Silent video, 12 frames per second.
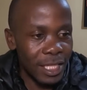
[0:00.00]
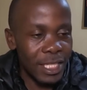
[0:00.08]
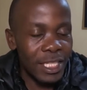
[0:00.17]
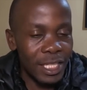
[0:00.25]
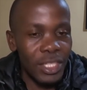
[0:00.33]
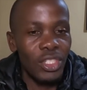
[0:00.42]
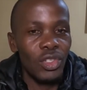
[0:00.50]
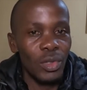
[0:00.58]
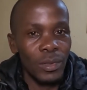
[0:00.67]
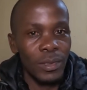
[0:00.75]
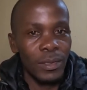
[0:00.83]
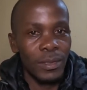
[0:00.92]
each
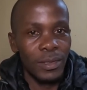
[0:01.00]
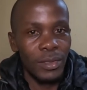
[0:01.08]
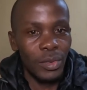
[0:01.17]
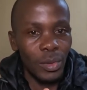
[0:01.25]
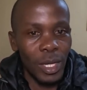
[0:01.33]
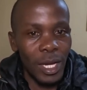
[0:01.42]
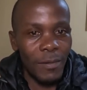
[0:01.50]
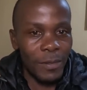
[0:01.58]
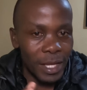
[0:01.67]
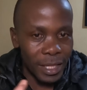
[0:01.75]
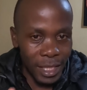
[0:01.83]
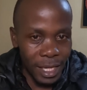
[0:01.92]
region should have
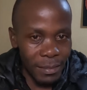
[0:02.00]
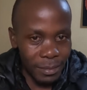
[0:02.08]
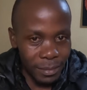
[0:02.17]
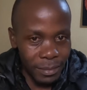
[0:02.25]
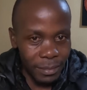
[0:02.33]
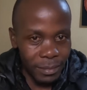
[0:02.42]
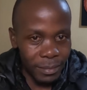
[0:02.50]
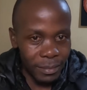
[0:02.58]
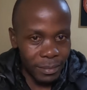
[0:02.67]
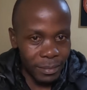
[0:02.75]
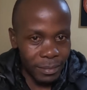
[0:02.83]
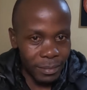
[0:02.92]
their time.
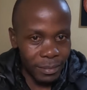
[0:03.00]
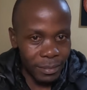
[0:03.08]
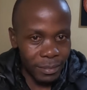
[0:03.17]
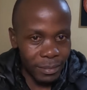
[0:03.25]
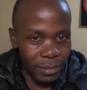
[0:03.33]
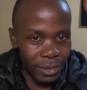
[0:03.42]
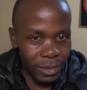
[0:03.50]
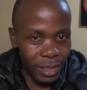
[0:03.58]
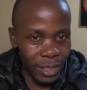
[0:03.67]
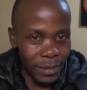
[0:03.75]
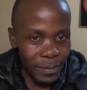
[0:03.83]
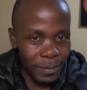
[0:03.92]

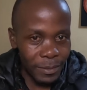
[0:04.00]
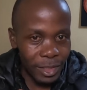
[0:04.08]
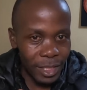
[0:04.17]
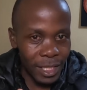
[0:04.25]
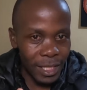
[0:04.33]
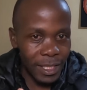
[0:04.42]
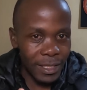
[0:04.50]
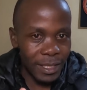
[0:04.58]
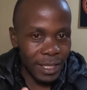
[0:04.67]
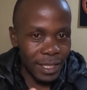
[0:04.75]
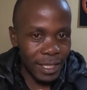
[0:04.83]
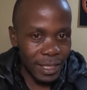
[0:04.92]
Okay? Like let's
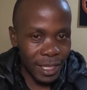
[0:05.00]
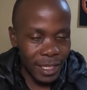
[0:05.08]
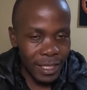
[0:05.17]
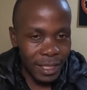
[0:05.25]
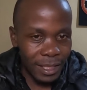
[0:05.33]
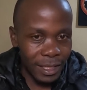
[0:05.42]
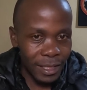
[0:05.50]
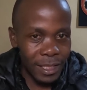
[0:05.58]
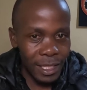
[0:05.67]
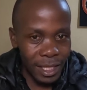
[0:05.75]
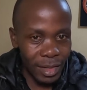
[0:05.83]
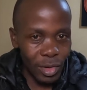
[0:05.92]
say the SADC,
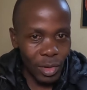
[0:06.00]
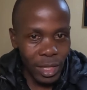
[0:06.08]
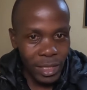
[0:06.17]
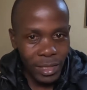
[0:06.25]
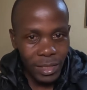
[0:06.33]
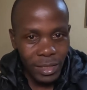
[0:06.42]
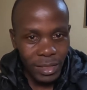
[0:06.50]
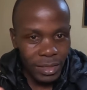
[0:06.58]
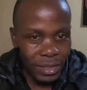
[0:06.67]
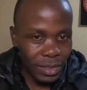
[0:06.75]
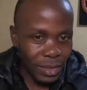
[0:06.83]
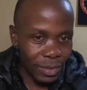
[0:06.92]
the ECOWAS,
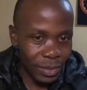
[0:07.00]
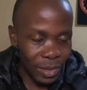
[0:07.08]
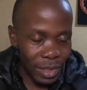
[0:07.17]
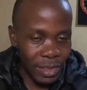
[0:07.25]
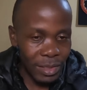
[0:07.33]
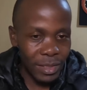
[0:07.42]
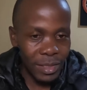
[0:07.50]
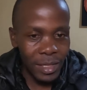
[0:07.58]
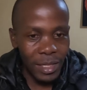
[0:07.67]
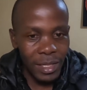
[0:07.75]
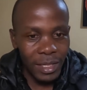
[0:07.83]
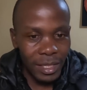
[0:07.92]
and
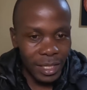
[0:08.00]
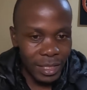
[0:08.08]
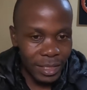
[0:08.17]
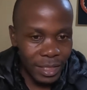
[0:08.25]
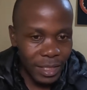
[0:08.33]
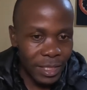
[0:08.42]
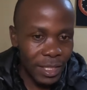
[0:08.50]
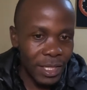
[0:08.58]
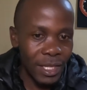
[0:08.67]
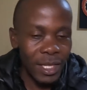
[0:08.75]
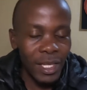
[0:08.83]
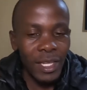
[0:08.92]
the EAC,
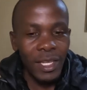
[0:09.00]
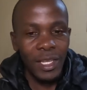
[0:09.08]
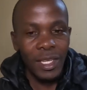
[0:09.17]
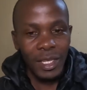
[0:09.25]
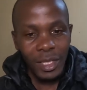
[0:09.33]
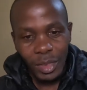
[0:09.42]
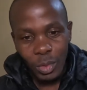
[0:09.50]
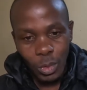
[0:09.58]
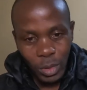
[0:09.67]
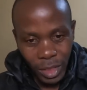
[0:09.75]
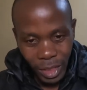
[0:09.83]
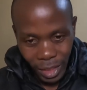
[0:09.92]

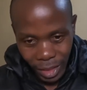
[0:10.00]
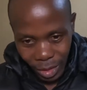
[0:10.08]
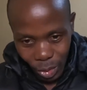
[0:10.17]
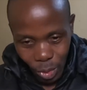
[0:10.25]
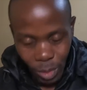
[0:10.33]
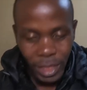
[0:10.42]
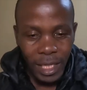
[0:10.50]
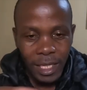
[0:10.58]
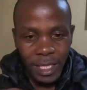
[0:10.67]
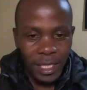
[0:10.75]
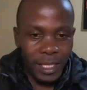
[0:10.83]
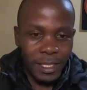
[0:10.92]
we
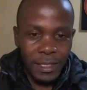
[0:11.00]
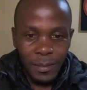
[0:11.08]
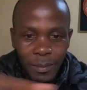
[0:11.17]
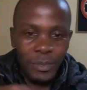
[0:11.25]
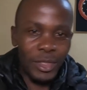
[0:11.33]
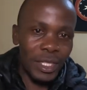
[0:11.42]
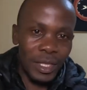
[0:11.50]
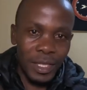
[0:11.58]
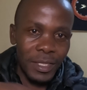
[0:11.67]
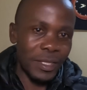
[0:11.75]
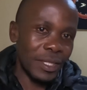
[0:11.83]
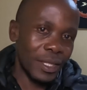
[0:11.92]
alternate
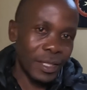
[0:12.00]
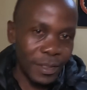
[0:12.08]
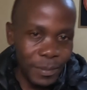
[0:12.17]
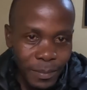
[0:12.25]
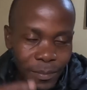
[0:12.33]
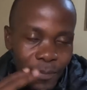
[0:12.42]
this seat.